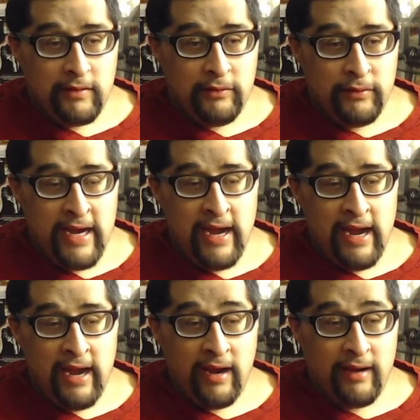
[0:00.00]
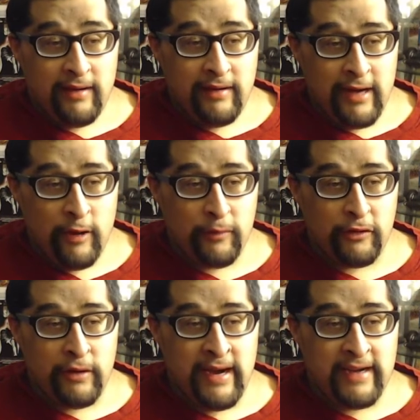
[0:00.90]
Krang. I oh, hope
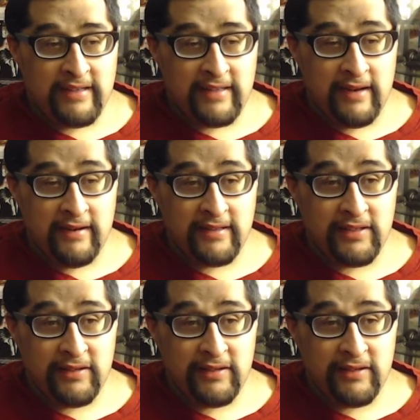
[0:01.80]
Krang is in this.